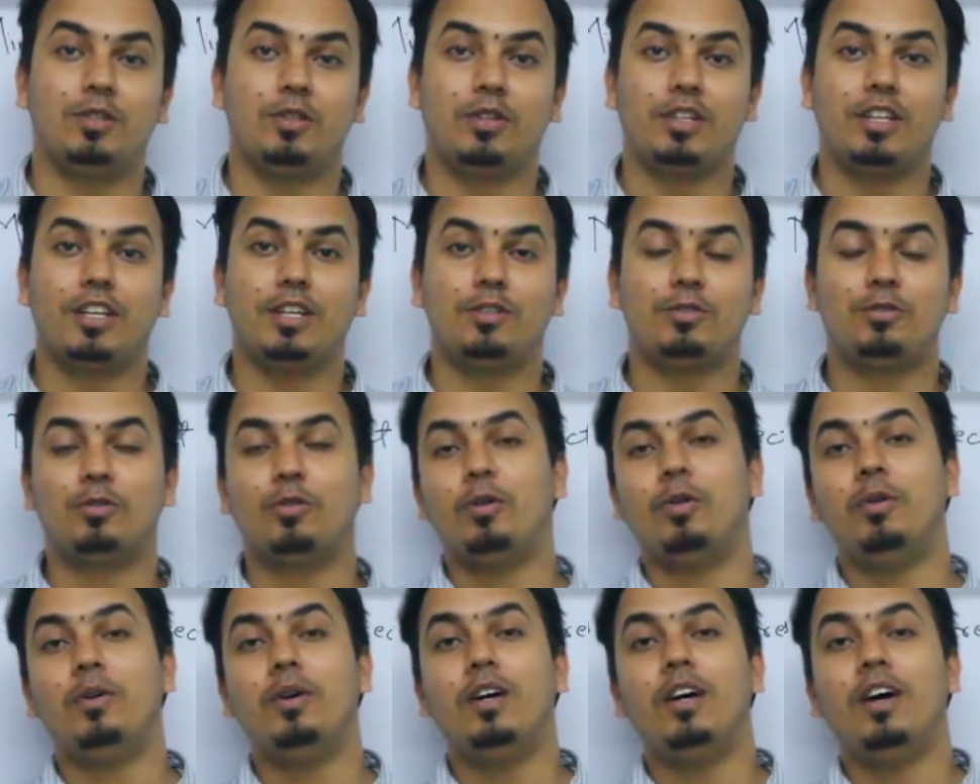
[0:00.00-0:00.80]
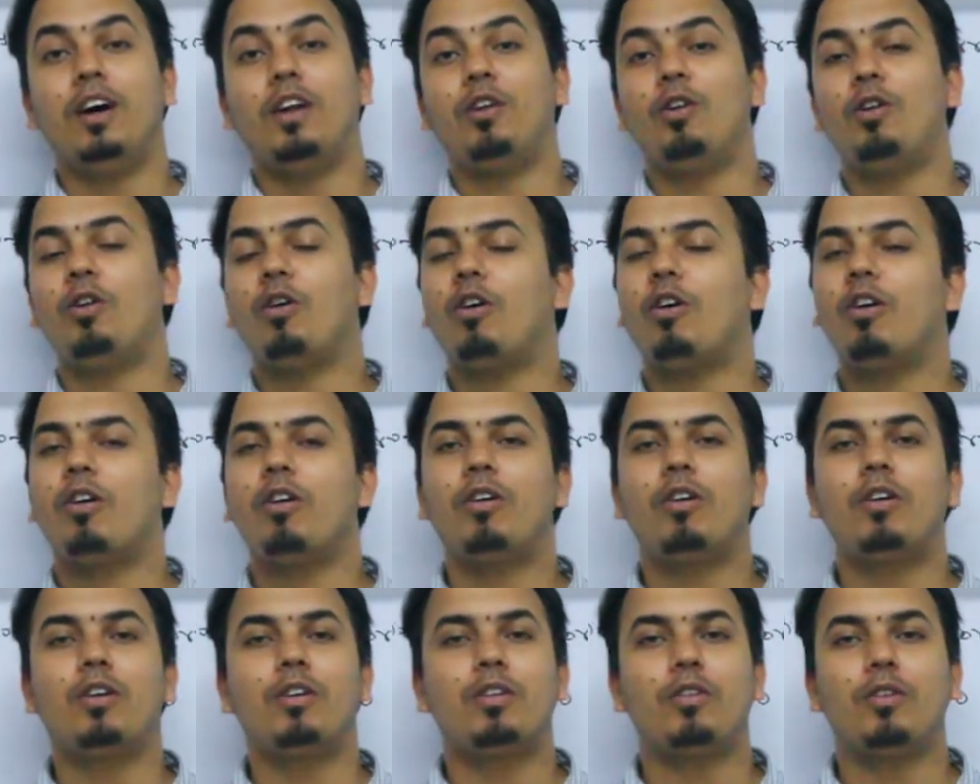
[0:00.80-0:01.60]
Okay, so
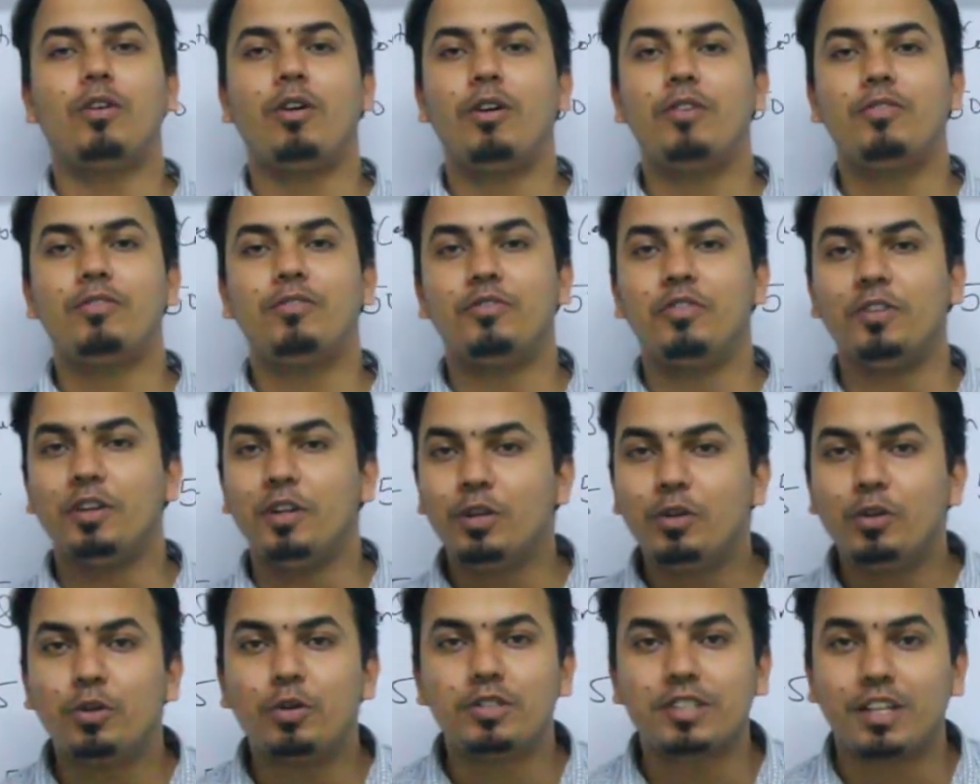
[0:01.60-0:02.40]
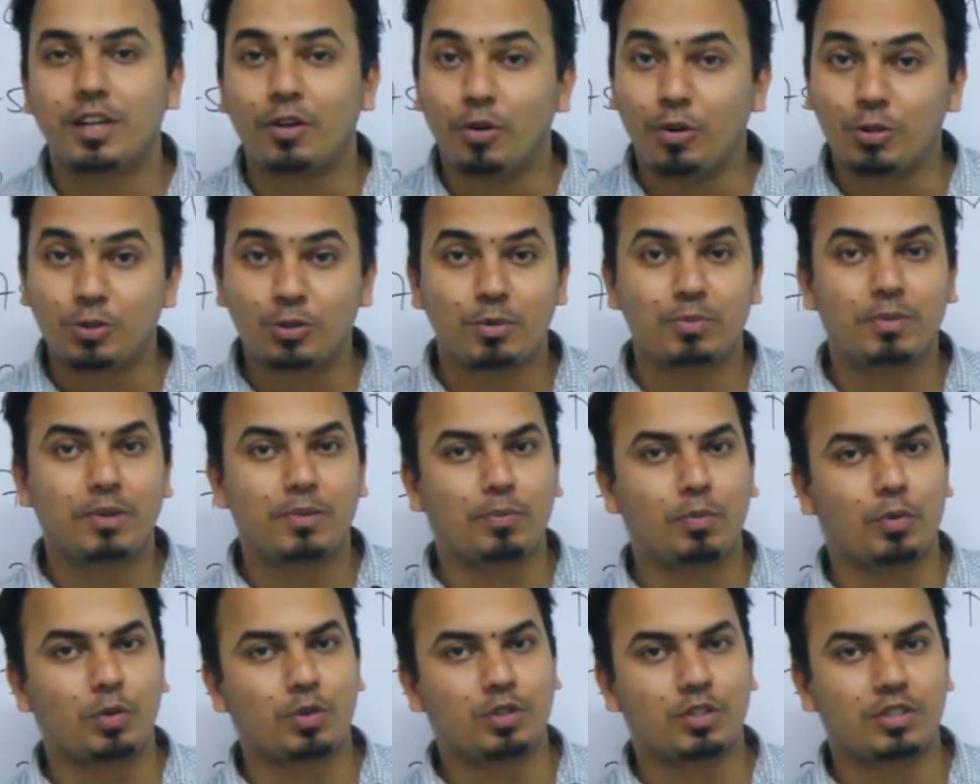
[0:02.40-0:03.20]
lot of videos are also
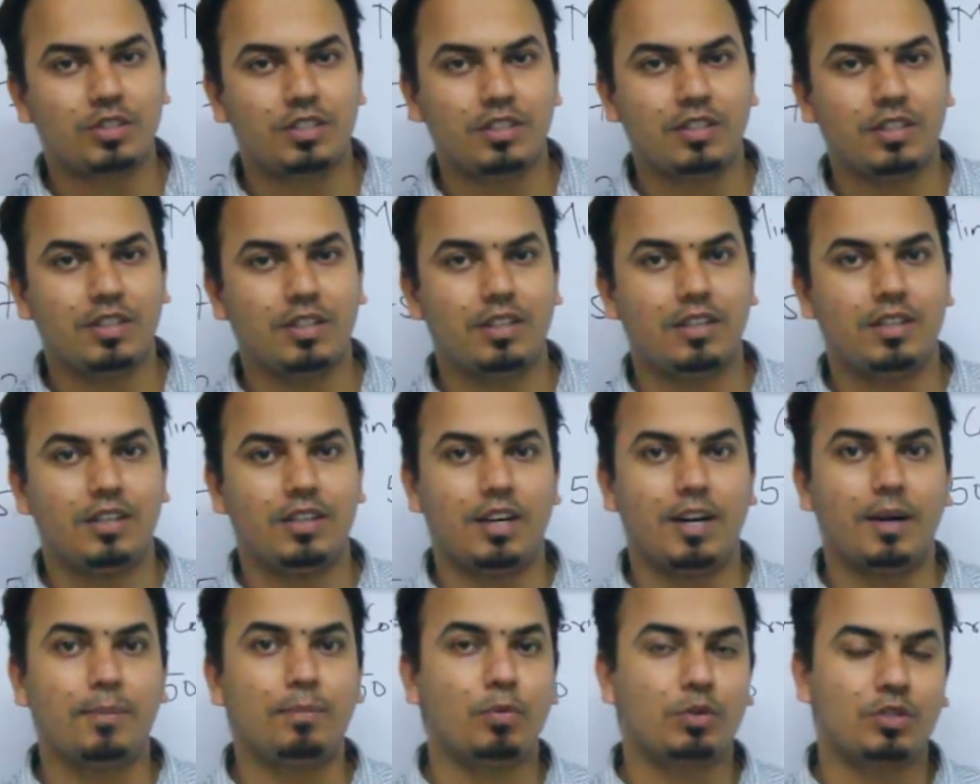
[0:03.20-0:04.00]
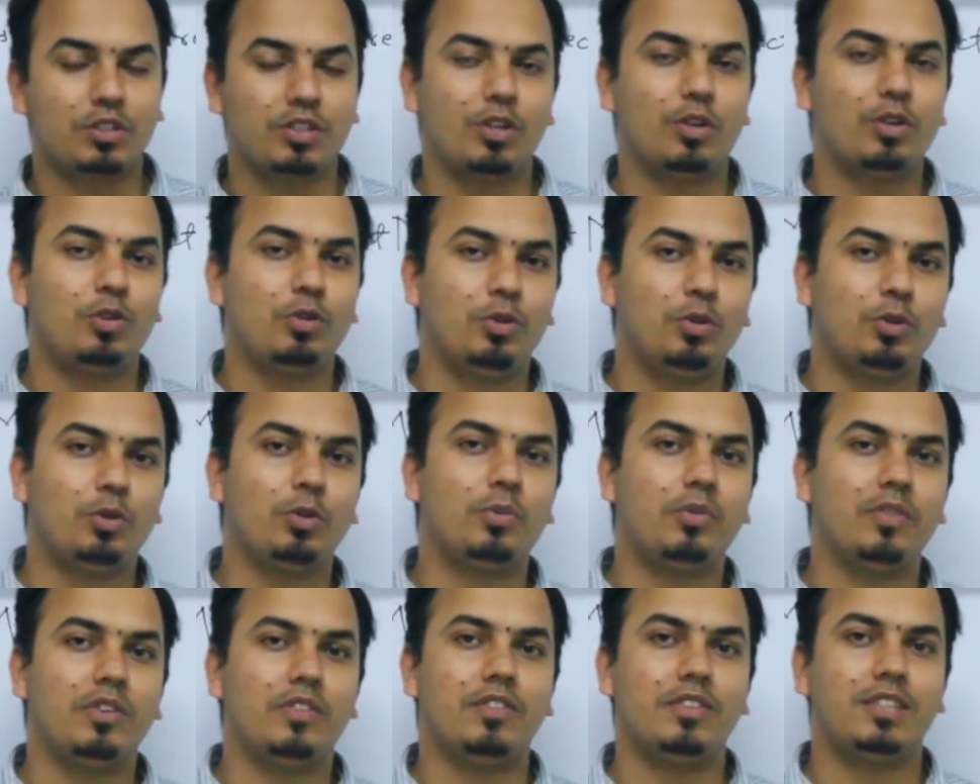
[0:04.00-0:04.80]
being posted on
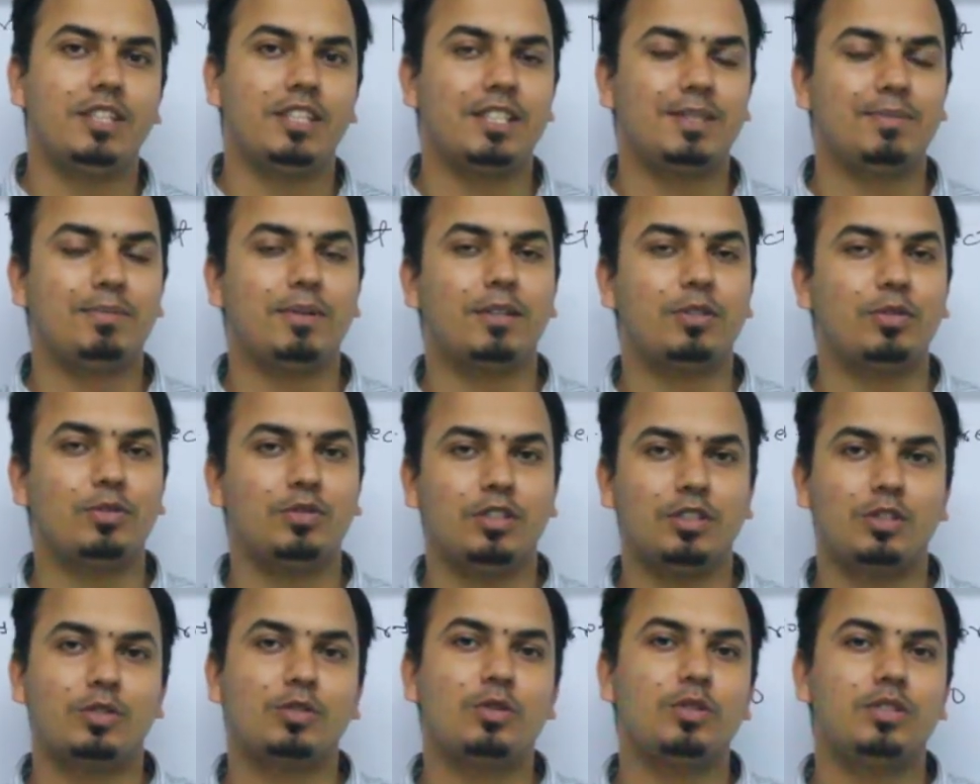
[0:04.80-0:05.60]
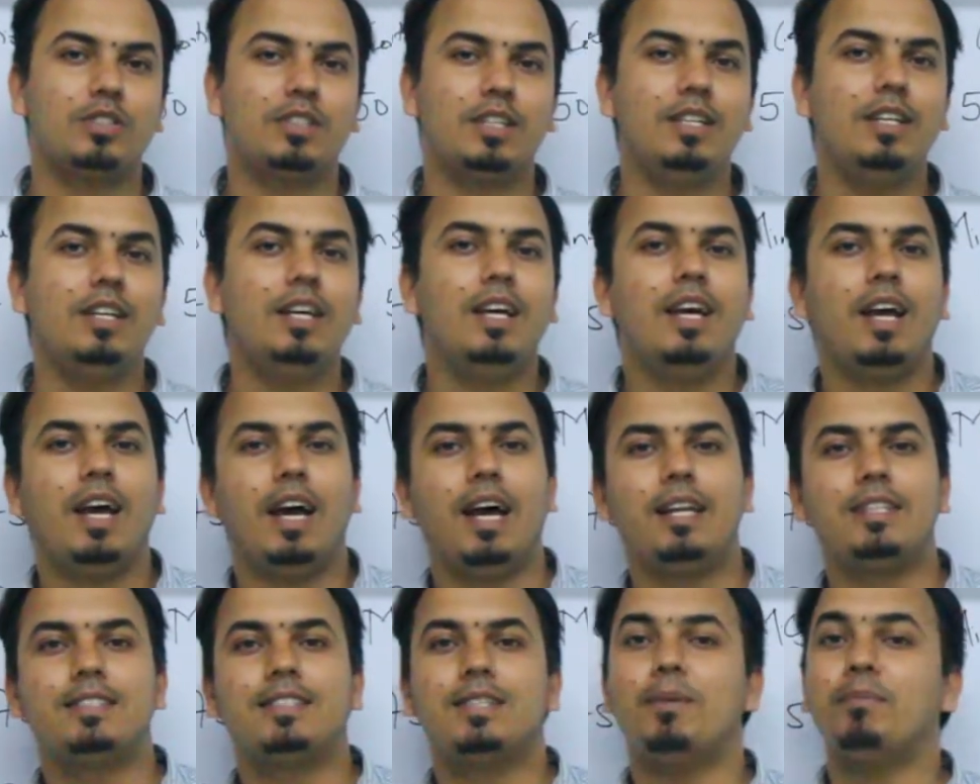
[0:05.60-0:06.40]
YouTube with respect to this question,
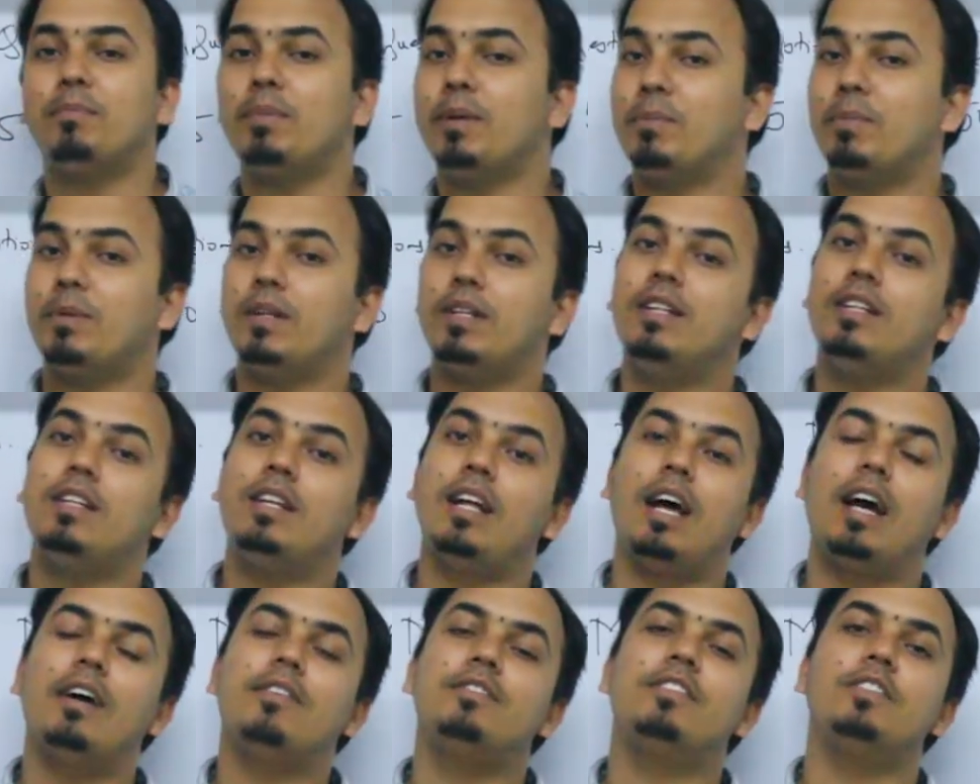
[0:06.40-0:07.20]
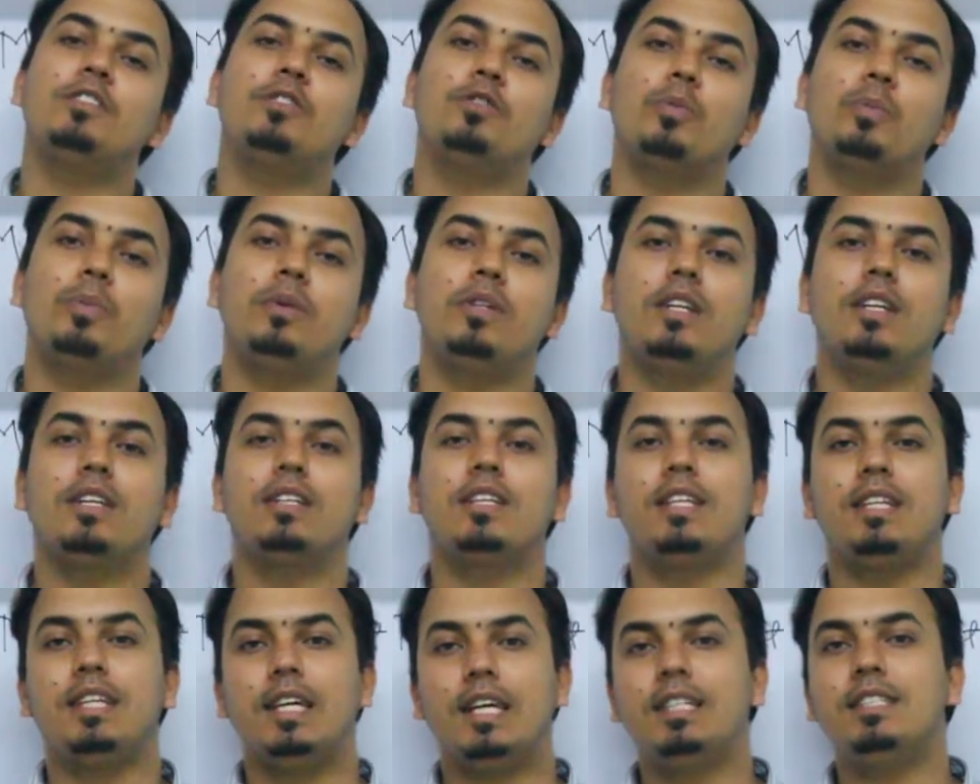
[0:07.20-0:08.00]
and some people have this
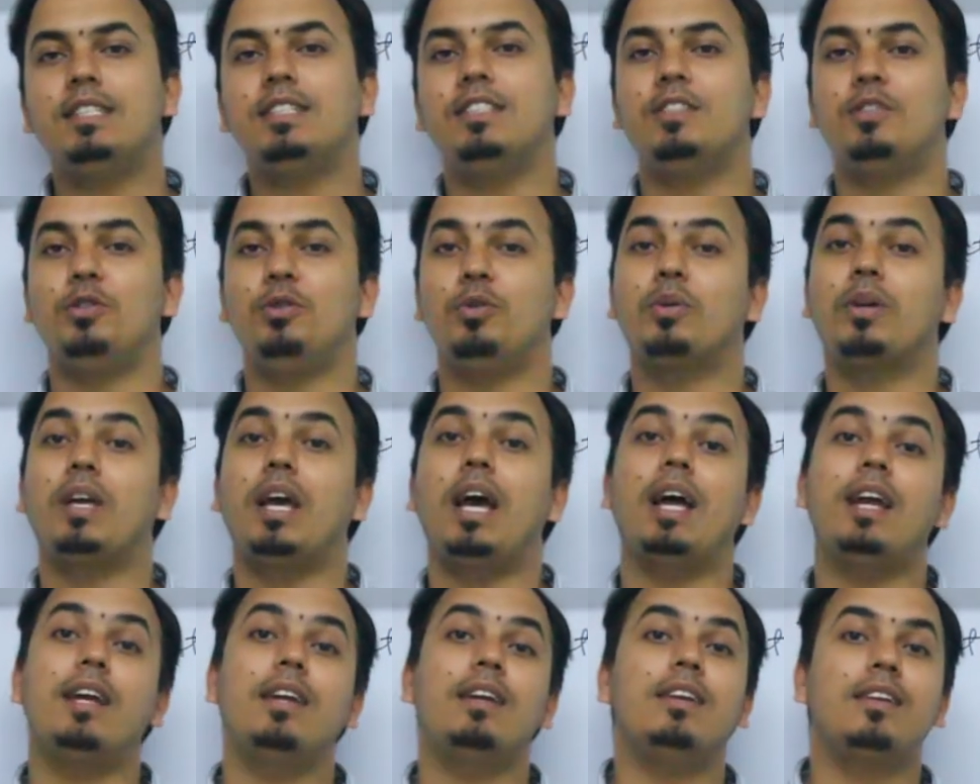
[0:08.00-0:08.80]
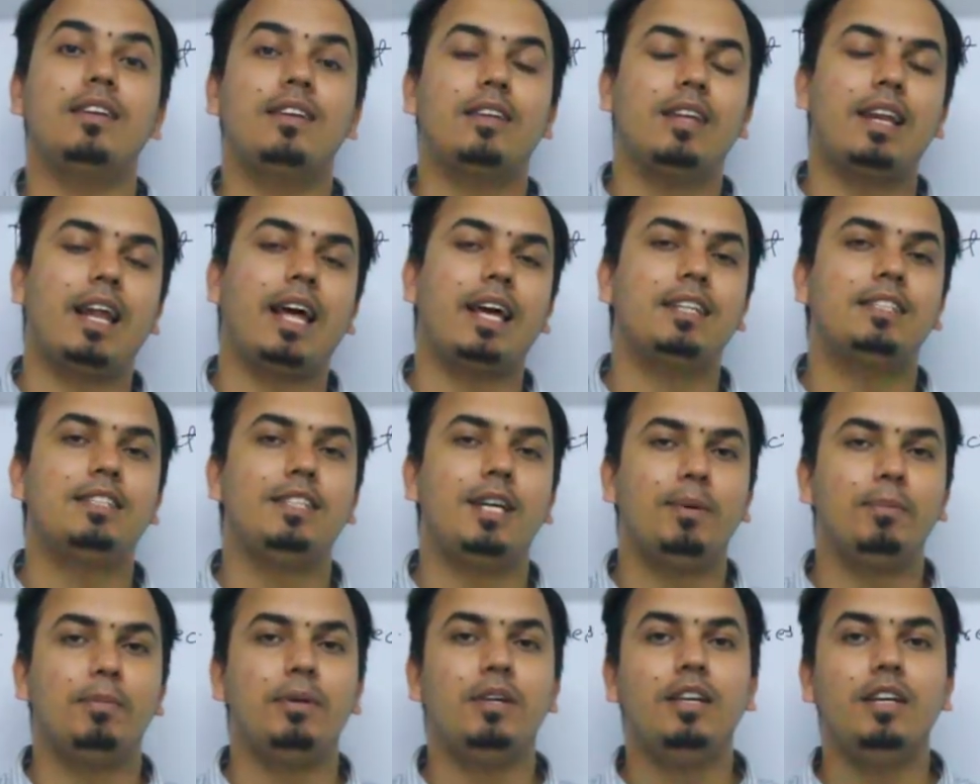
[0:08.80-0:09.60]
opinion ki yes, you can crack
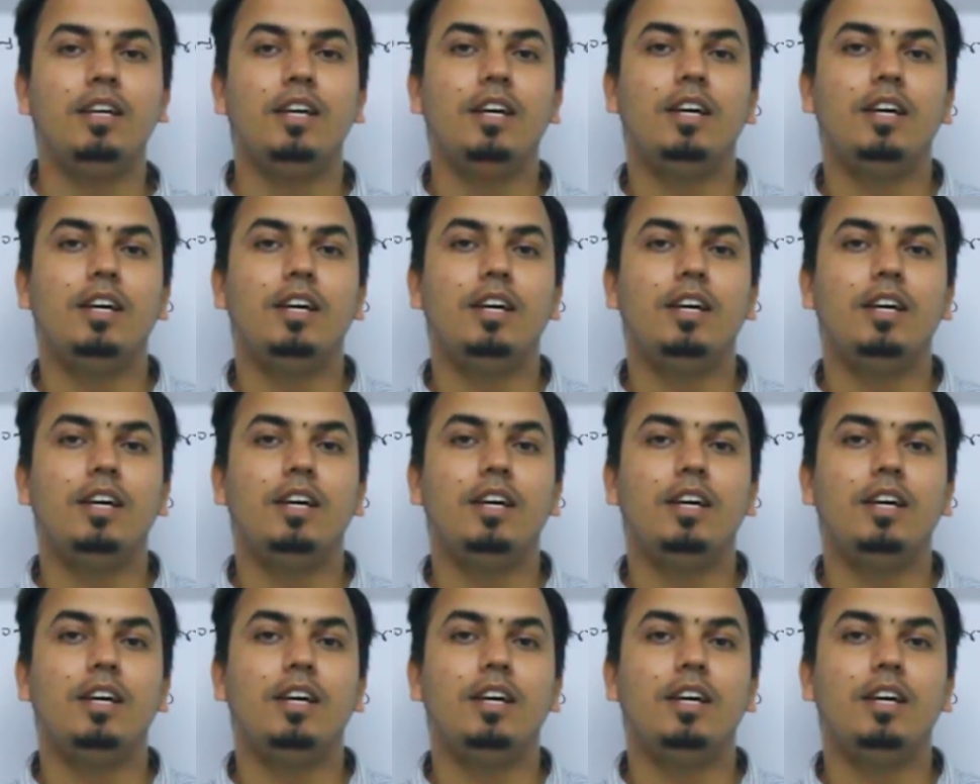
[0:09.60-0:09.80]
JB